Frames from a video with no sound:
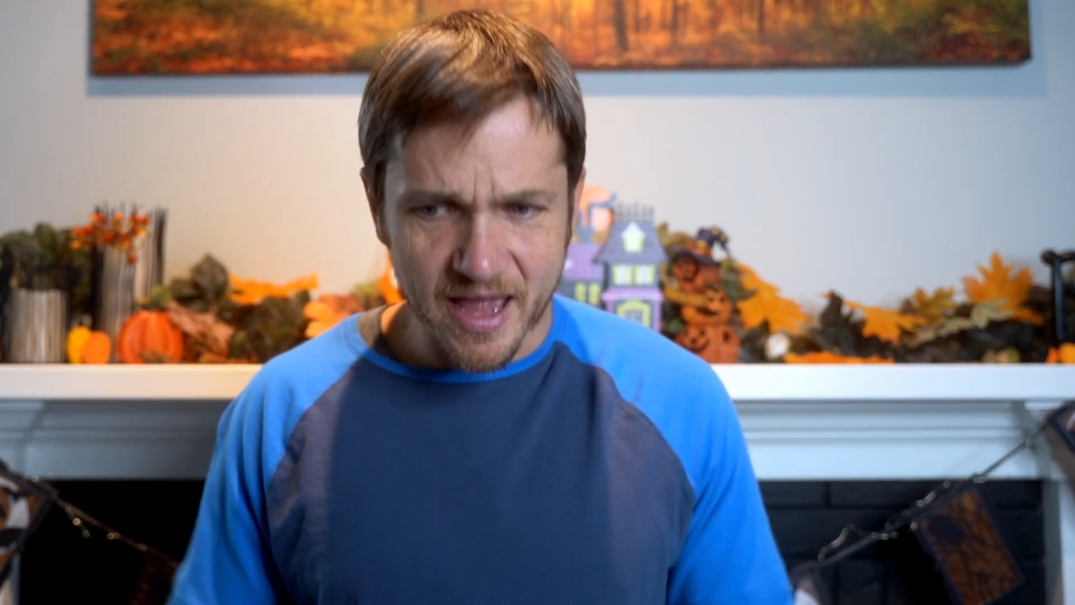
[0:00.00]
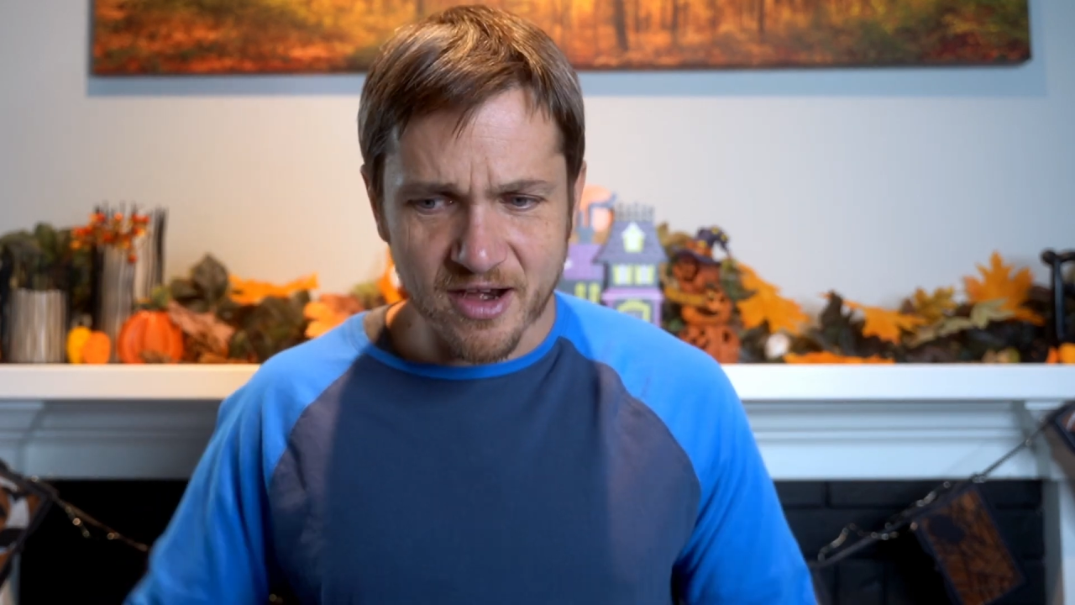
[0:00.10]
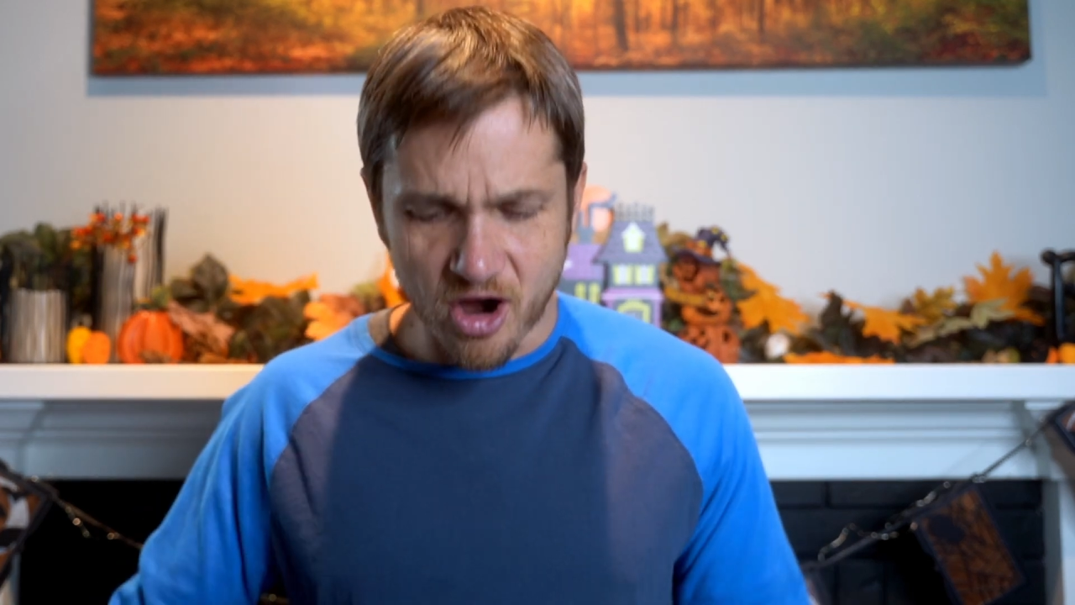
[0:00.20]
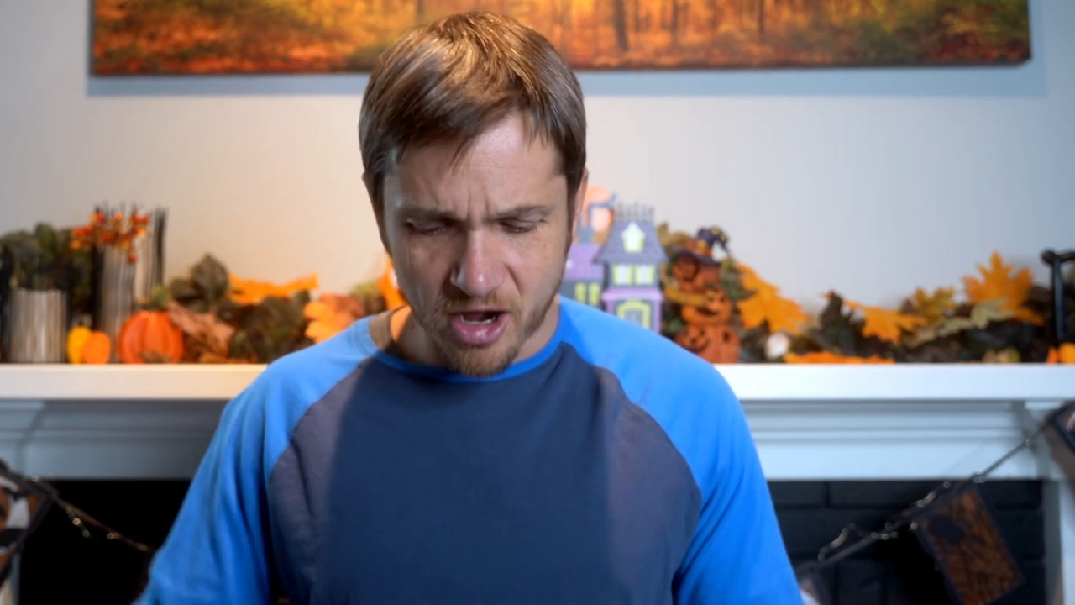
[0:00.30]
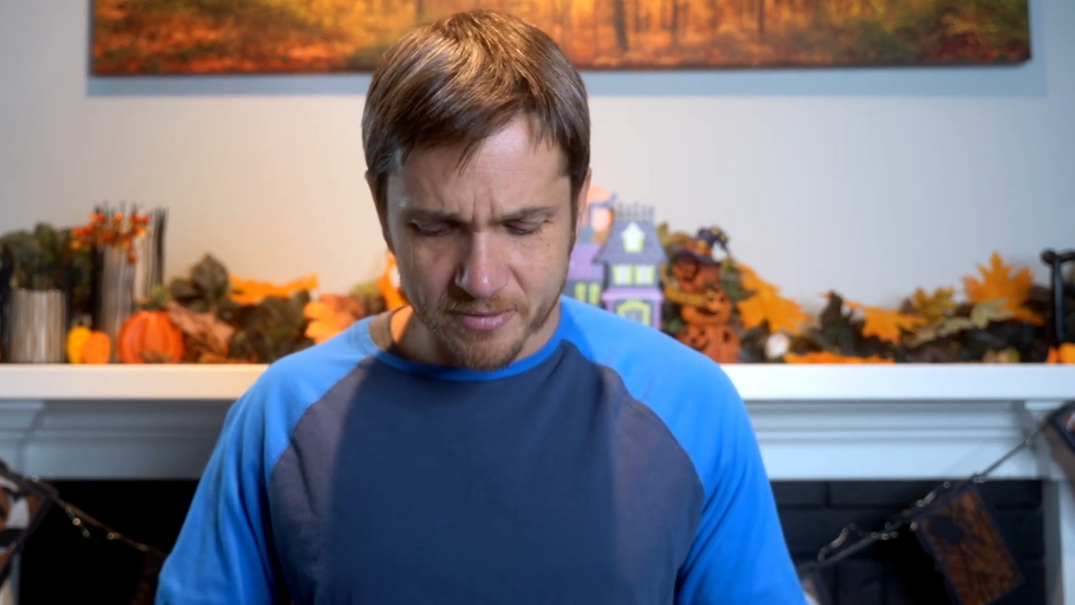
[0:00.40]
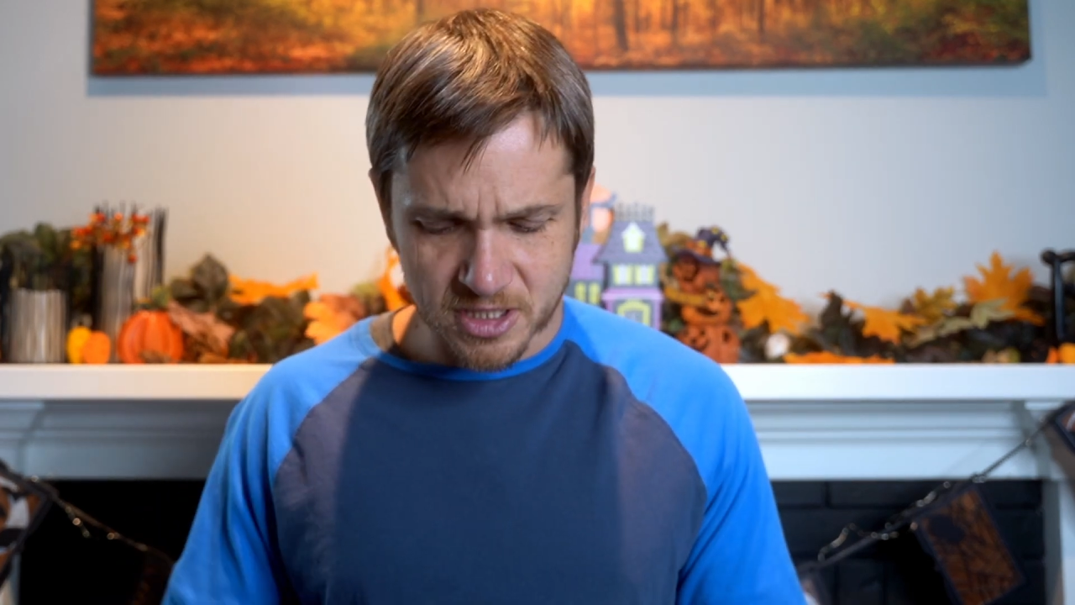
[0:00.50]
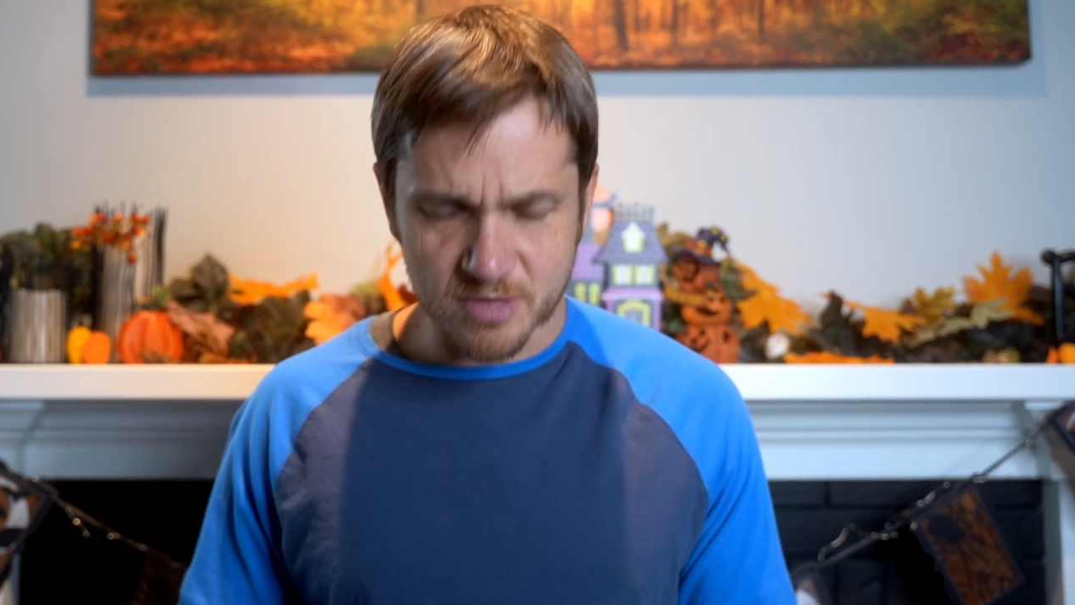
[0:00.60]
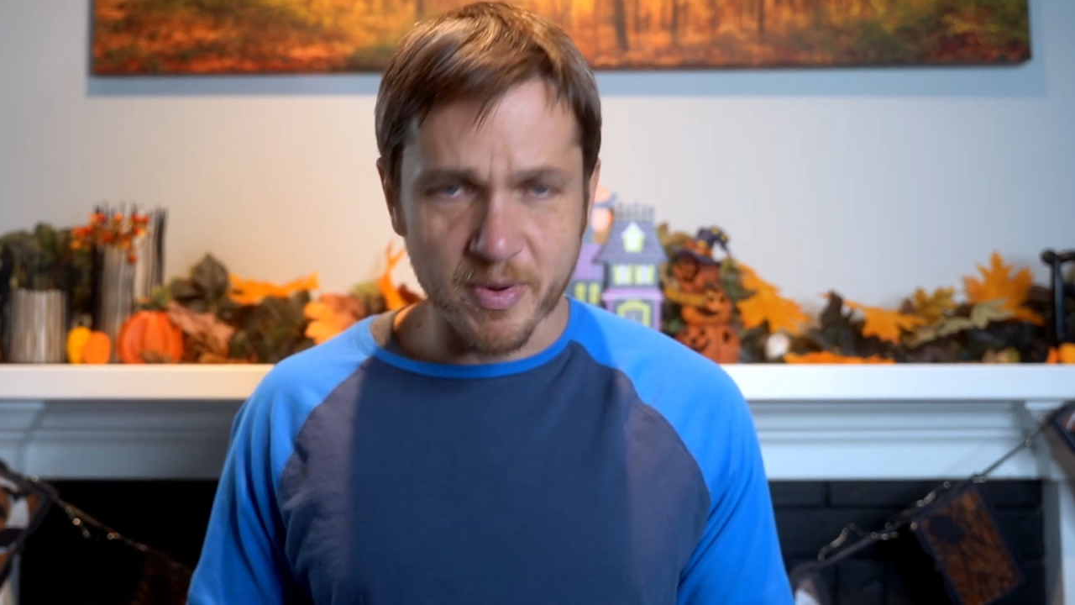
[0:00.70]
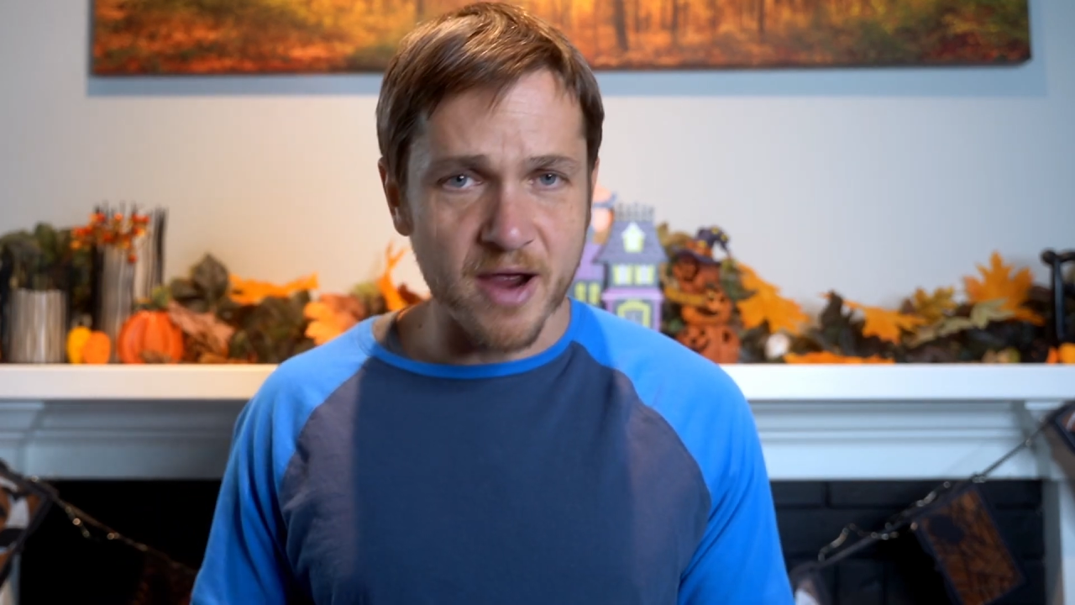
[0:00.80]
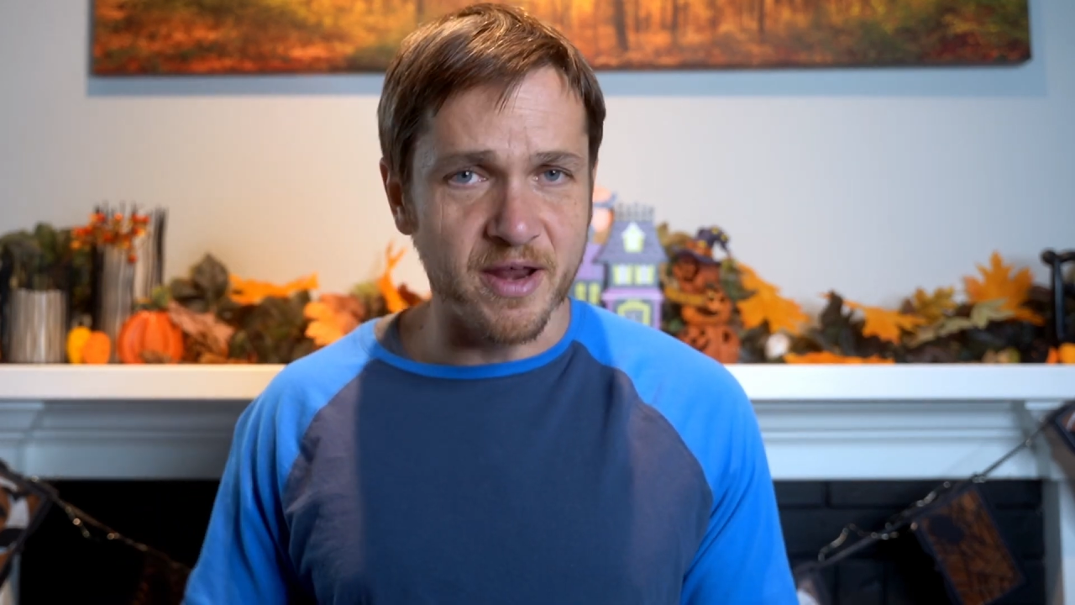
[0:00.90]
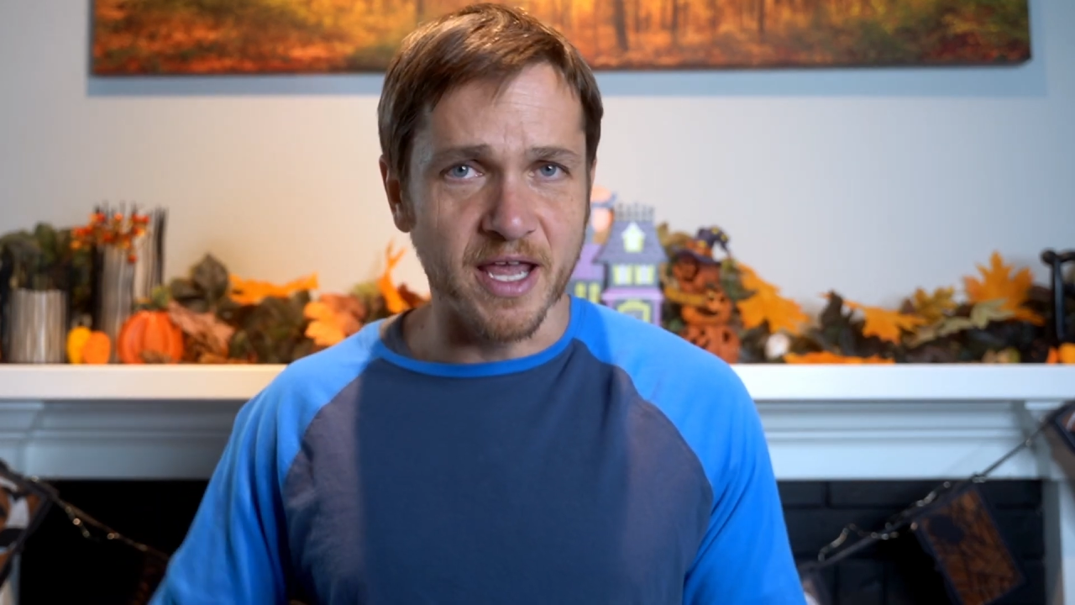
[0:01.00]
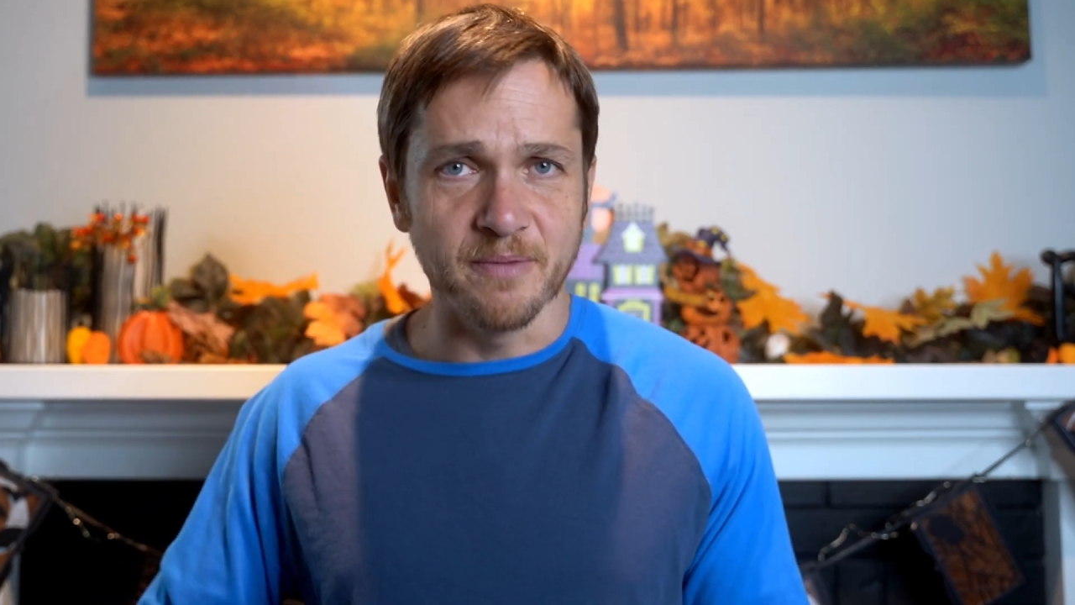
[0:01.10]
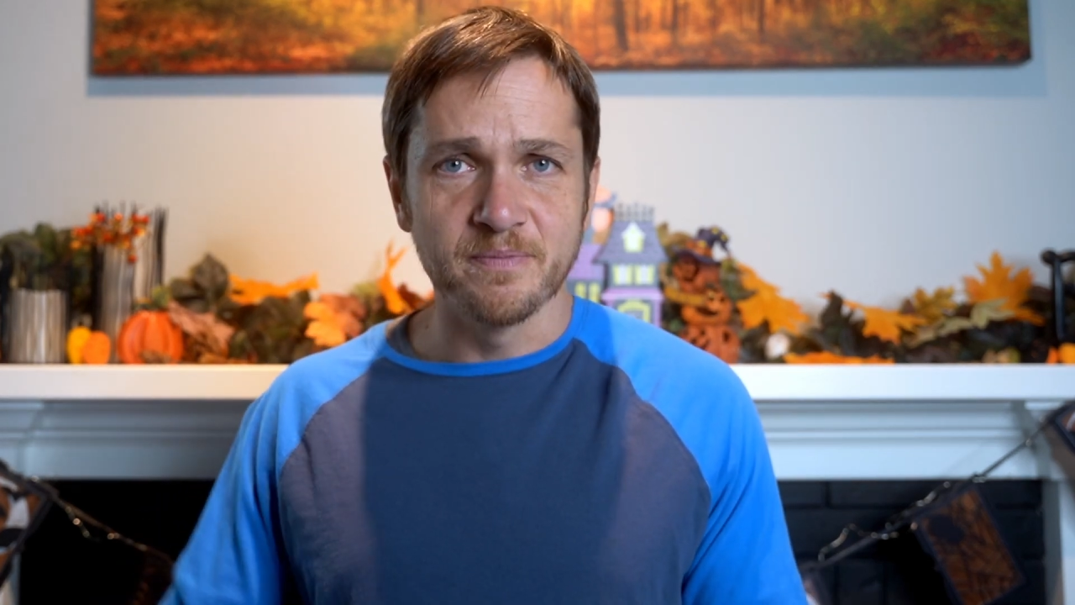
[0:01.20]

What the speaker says: and arms sprouting.